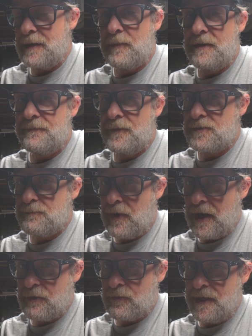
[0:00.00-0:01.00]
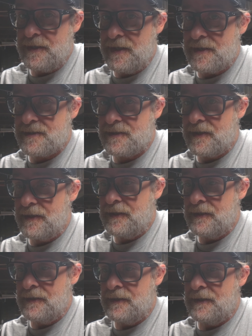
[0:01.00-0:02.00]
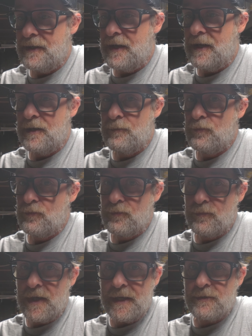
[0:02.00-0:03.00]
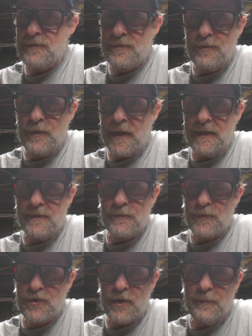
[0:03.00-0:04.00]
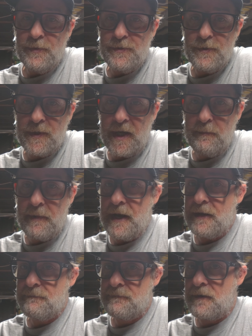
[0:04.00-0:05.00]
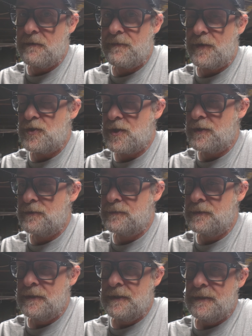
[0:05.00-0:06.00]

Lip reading: I had my first bike ride yesterday, like 2k to a shop and 2k back, very, very gentle.